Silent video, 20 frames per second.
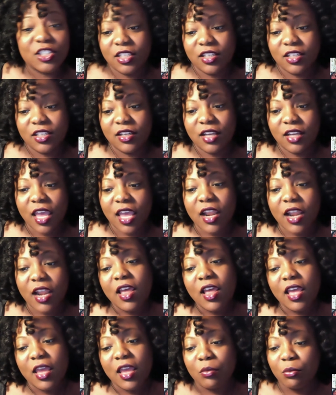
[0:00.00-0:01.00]
year, and
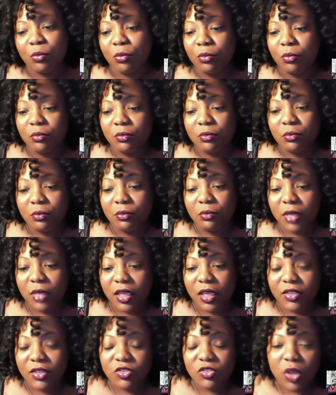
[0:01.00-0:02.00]

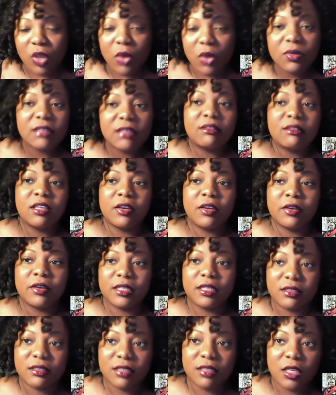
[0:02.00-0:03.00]
it's so necessary
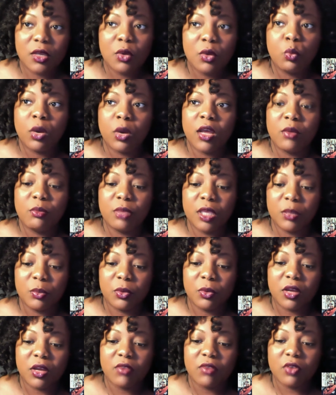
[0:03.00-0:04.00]
to see what
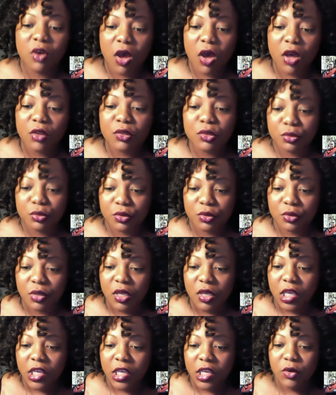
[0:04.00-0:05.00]
people have gone through
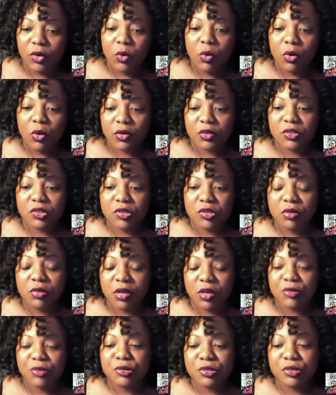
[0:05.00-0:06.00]
in order to
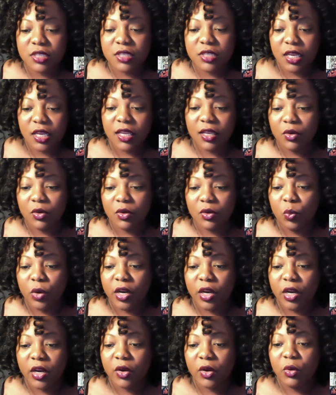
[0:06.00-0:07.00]
understand
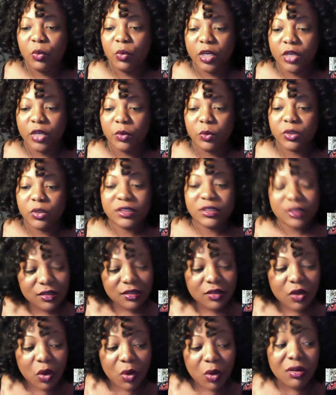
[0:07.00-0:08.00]
where we're
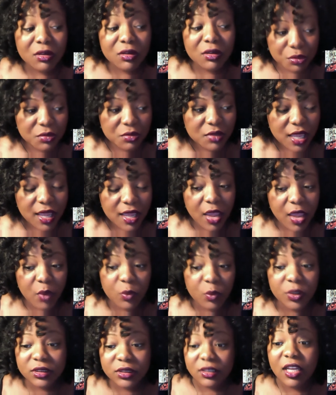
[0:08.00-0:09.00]
still going through that, and
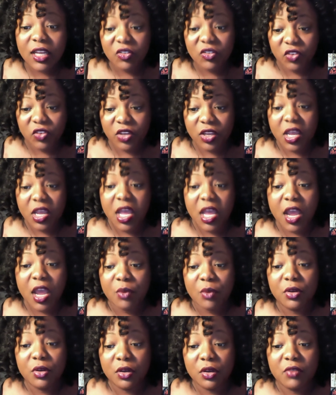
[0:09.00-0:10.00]
we still got to figure out
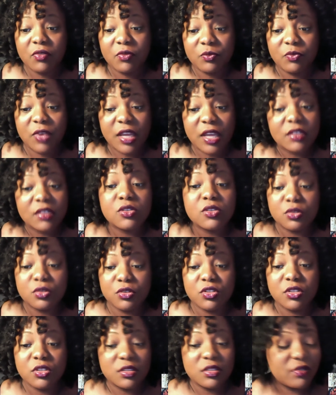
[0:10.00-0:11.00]
how we're going to find a
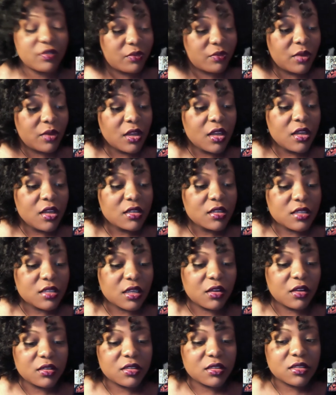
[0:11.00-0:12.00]
solution
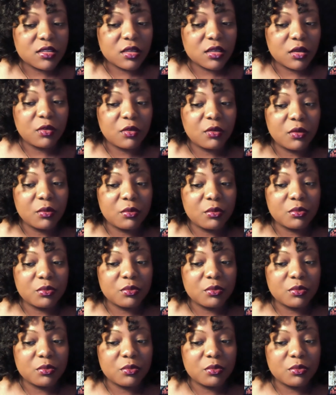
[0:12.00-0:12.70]
to